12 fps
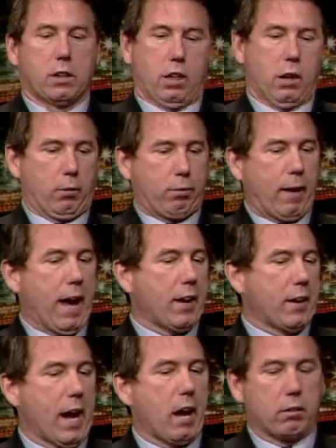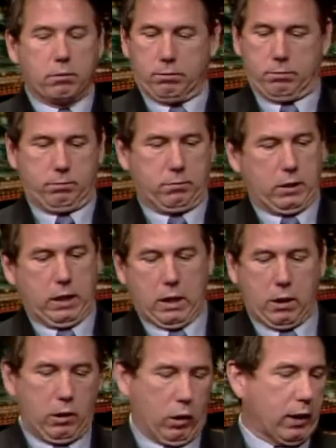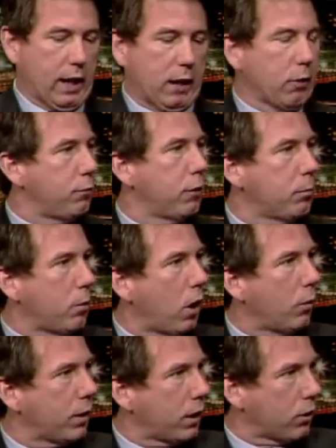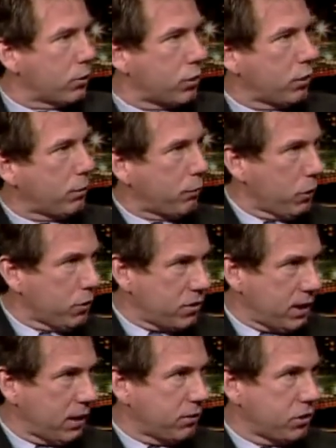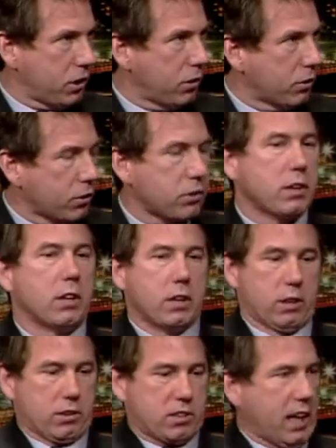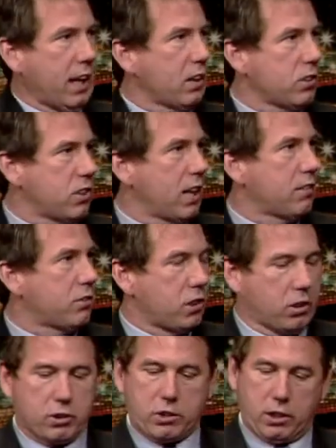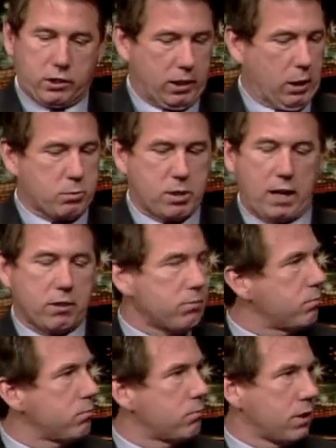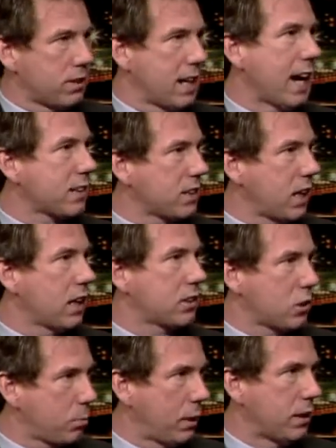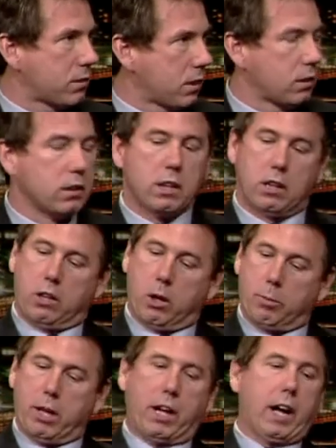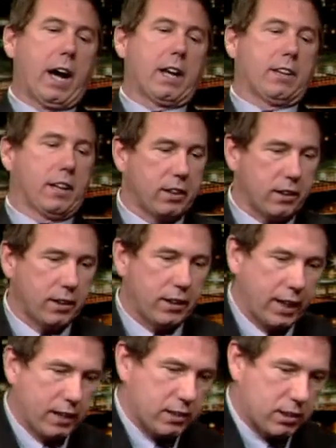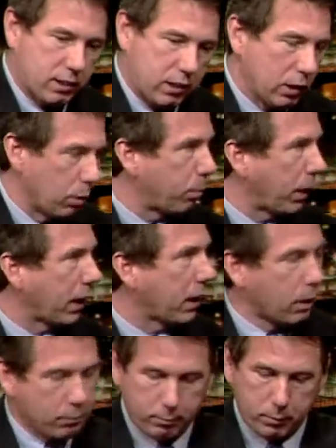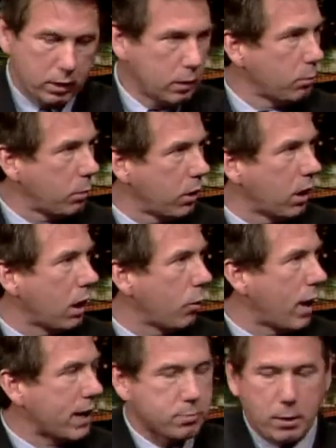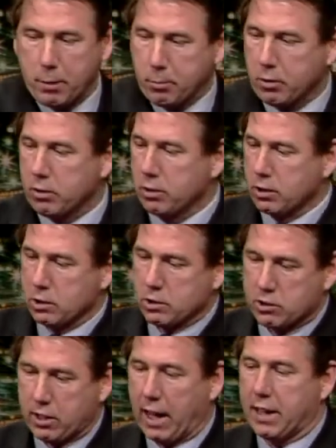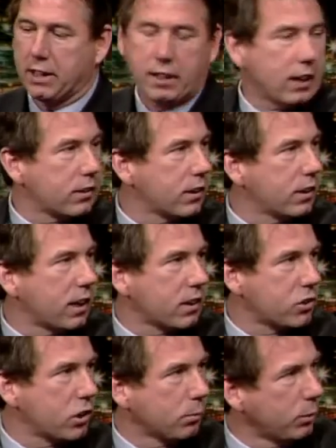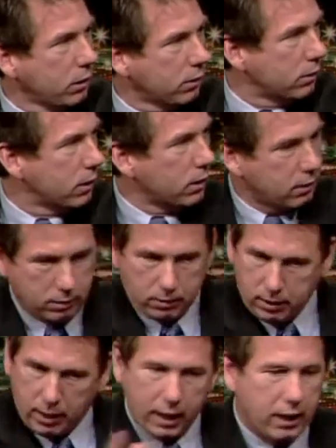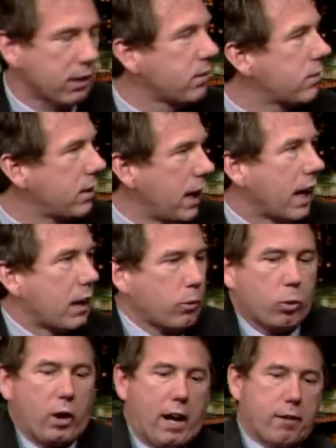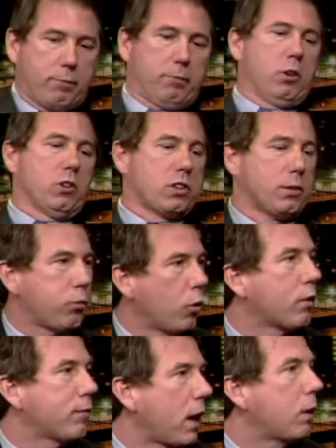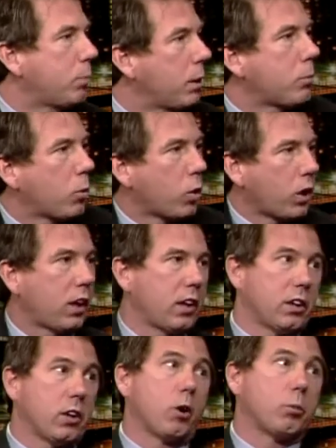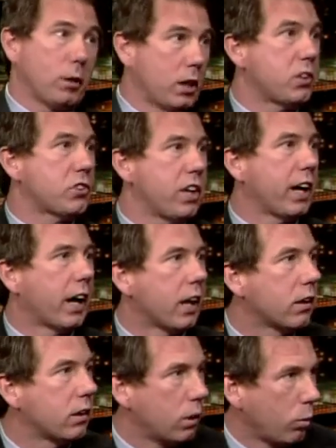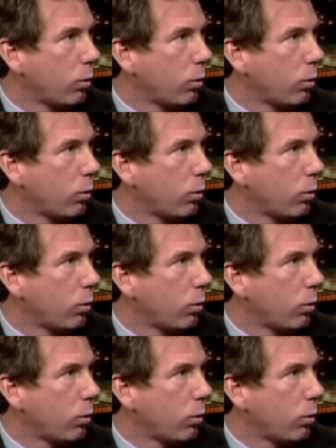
It'll flatten out, uh, look like a football when it goes through the first set of sheeters. Second set of sheeters comes out exact size as pizza. There'll be a guy at the end of the desk. He'll pick it up, put it on a wax paper, slide it down to the next gentleman. Conveyor line. And it, yeah, and we'll have usually four or five people working in the dome each day. Mm -hmm.